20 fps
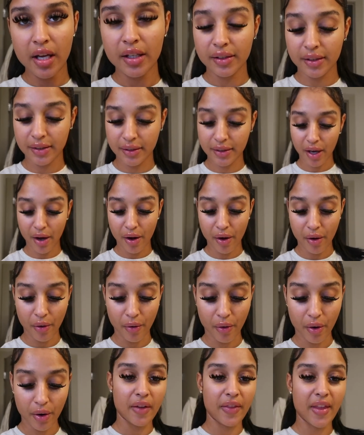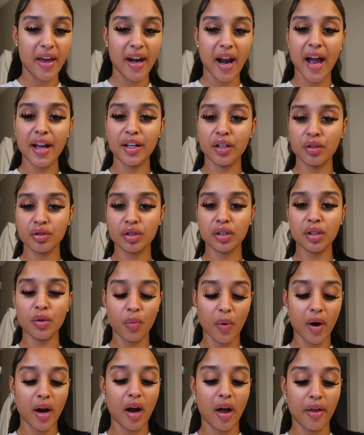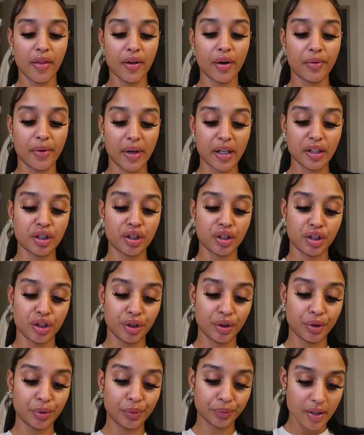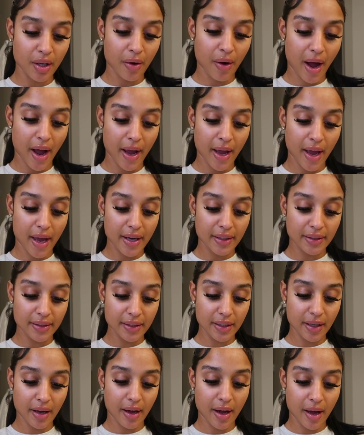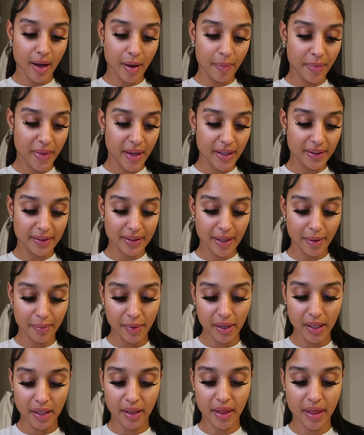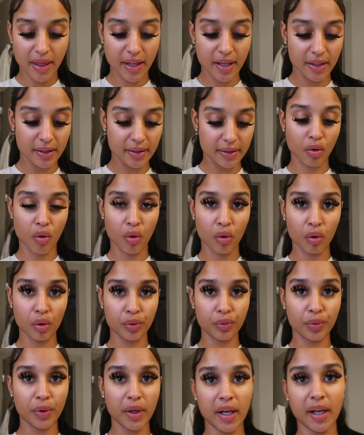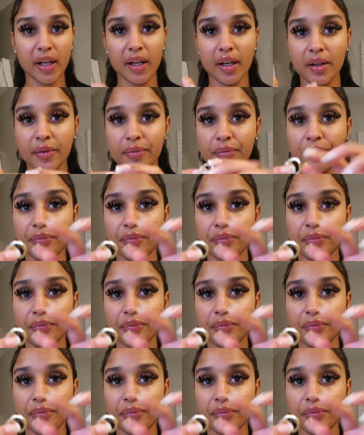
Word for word: So, and then I usually wear other rings too. So I ended up, they sent me this gold ring.